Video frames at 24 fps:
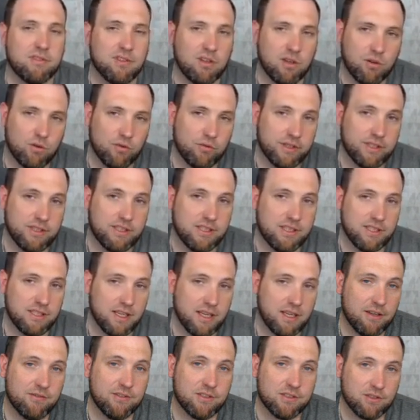the whole
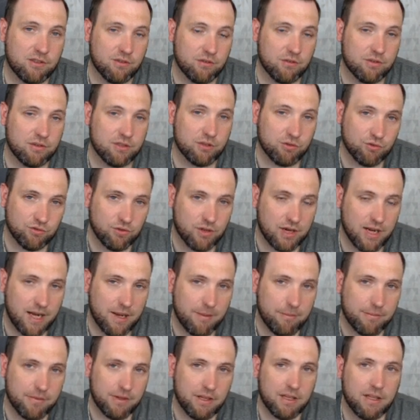ETF is going to
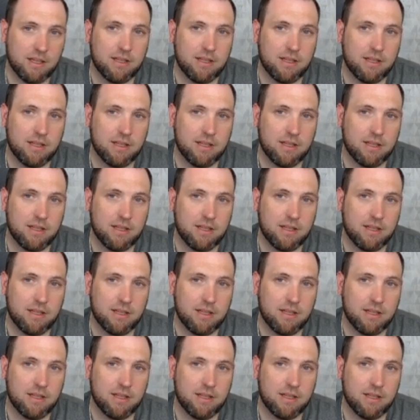drop.